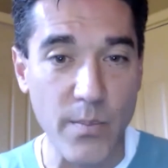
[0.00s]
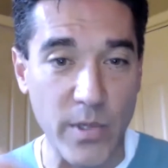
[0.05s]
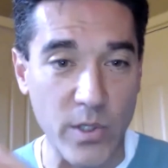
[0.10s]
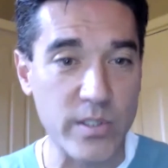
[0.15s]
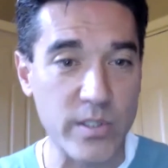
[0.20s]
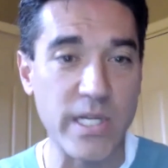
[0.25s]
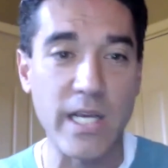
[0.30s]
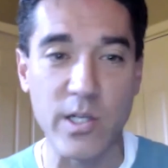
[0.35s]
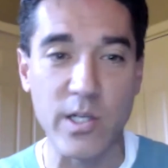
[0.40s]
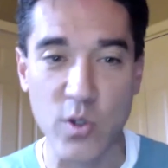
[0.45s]
it'll
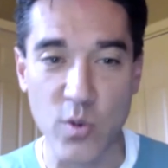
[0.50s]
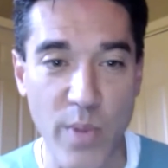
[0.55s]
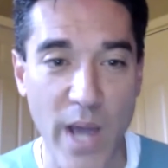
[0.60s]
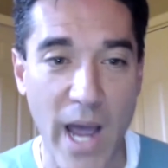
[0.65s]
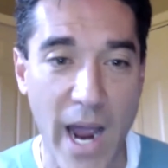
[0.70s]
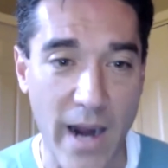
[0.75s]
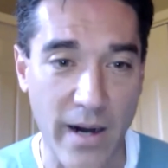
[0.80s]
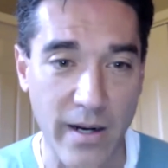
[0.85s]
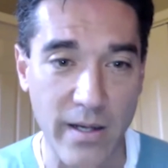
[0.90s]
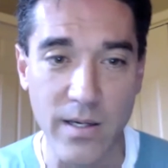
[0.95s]
take you
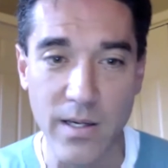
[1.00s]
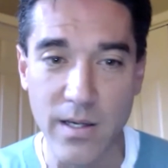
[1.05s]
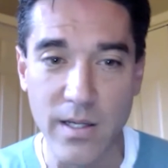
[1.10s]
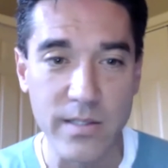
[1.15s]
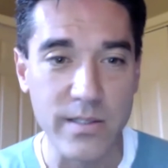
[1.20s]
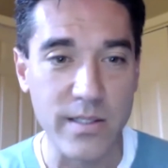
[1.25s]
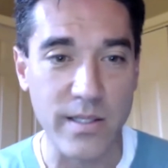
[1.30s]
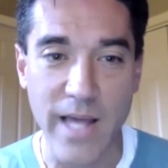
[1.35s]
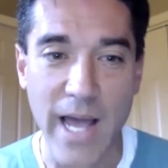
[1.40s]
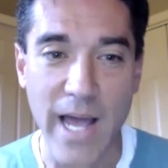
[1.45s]
back
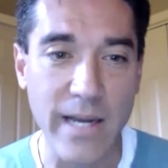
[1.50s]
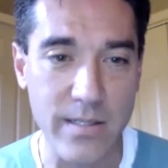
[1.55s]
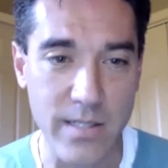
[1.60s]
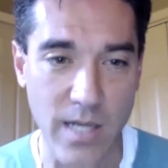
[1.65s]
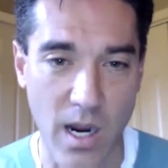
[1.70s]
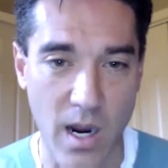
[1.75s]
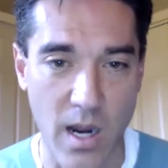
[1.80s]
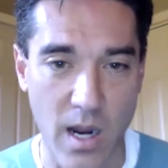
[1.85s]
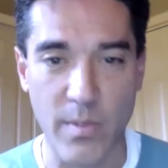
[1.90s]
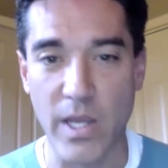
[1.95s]
to that
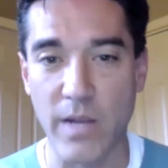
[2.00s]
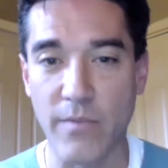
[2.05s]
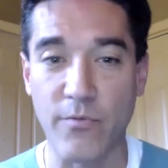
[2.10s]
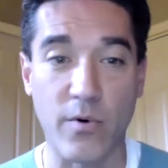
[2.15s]
time.